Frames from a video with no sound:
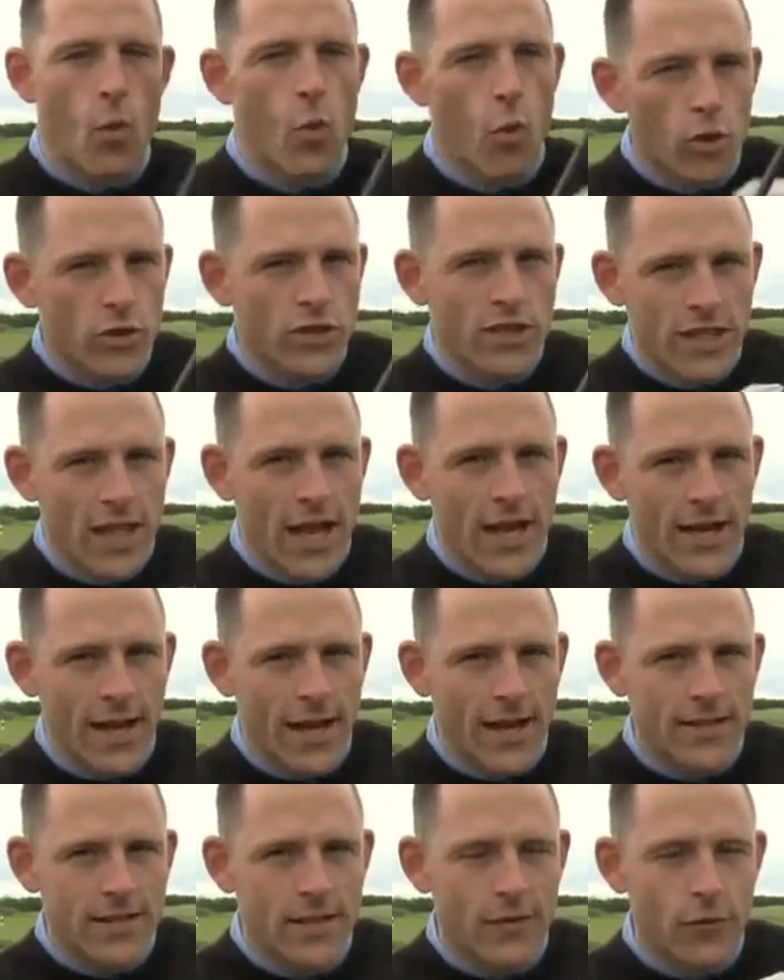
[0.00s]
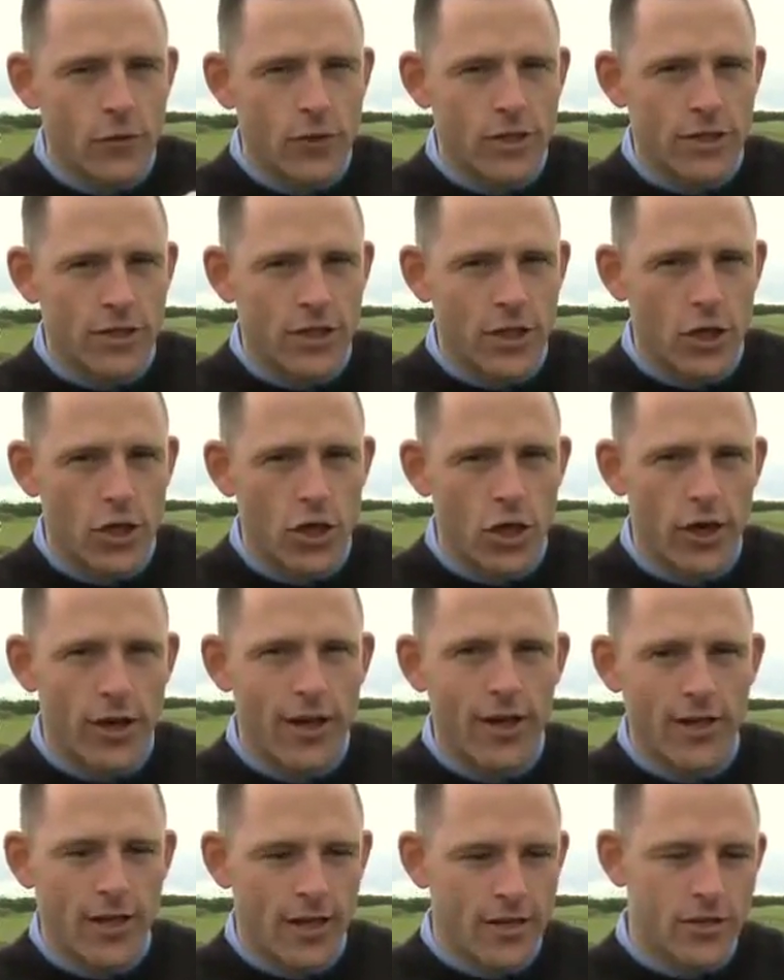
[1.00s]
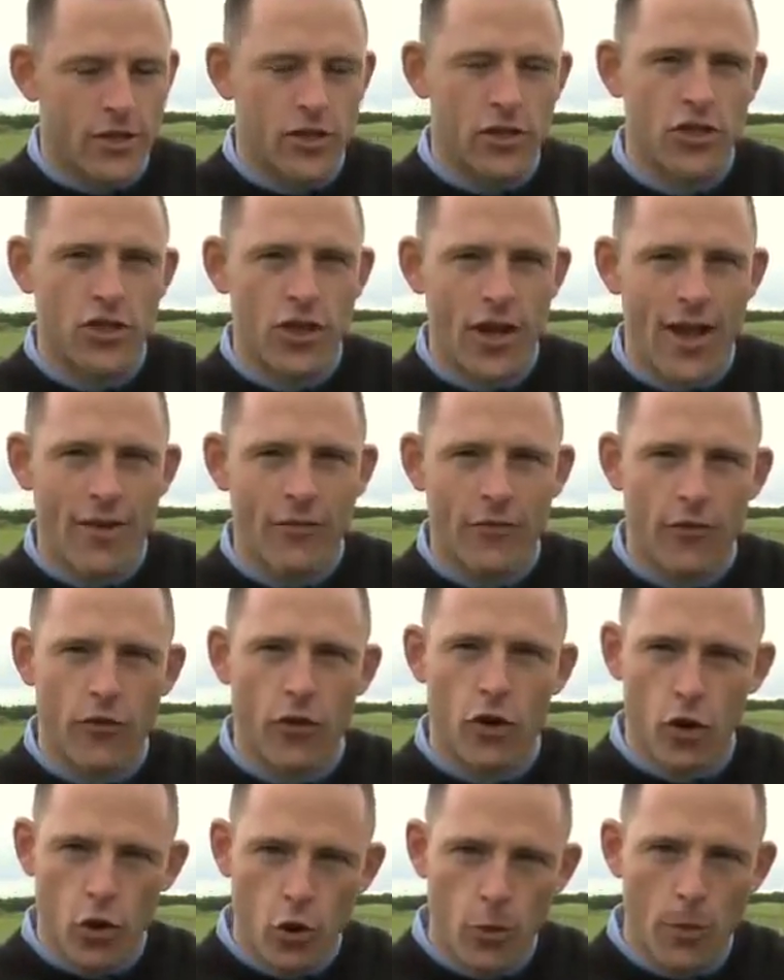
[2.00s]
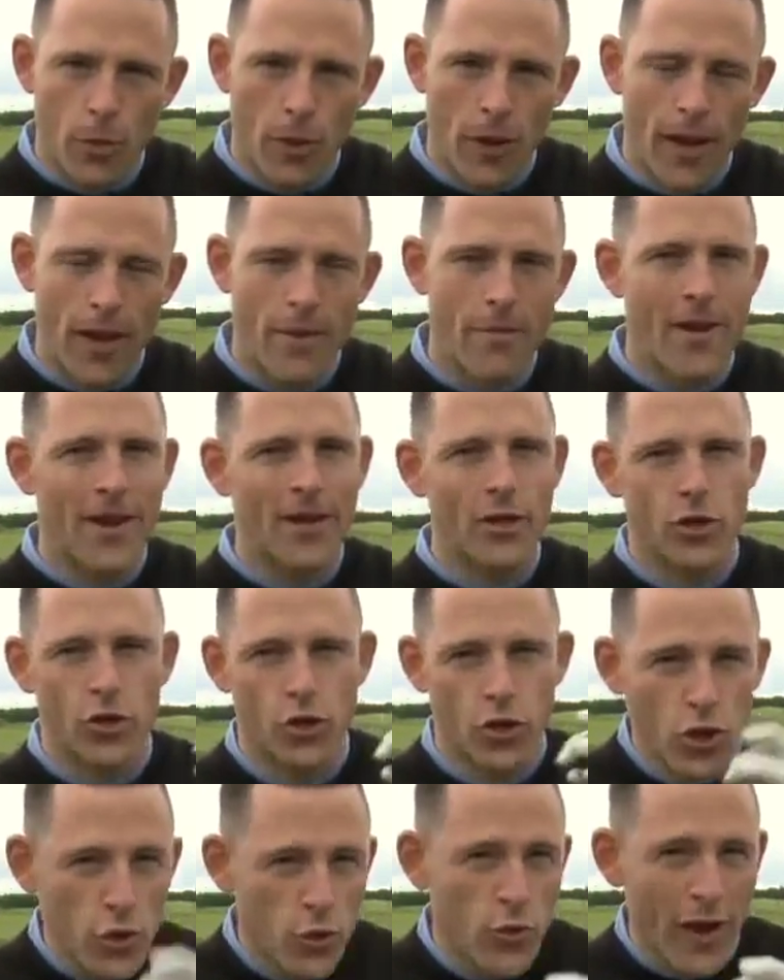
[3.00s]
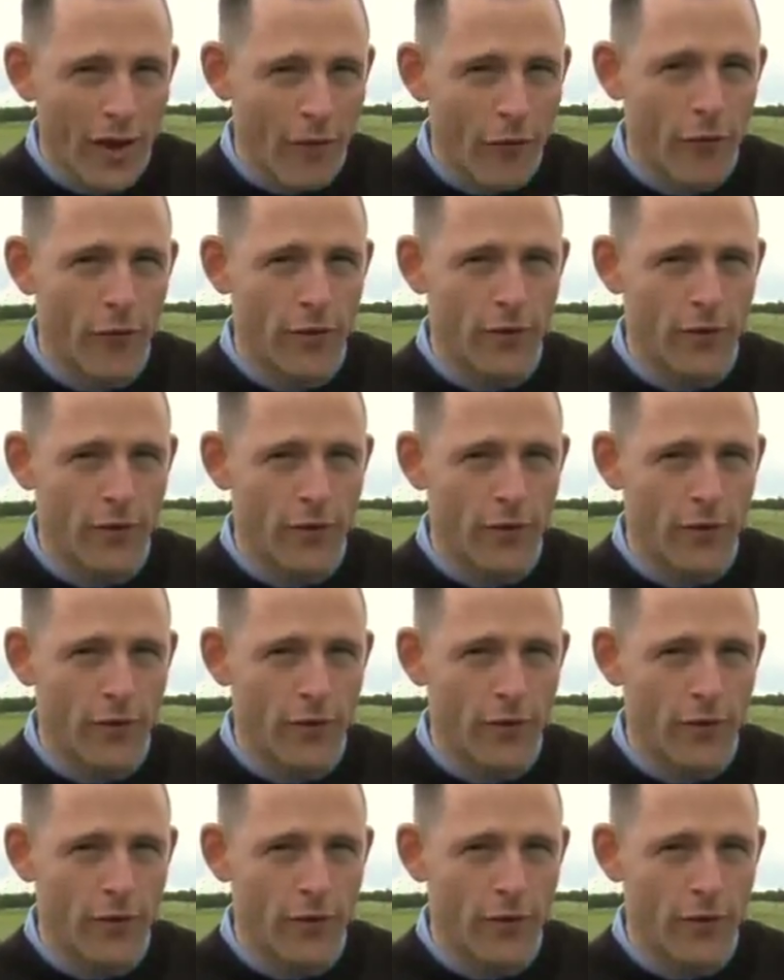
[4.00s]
One slight negative, which I said earlier, is the shaft. For a good player, make sure you get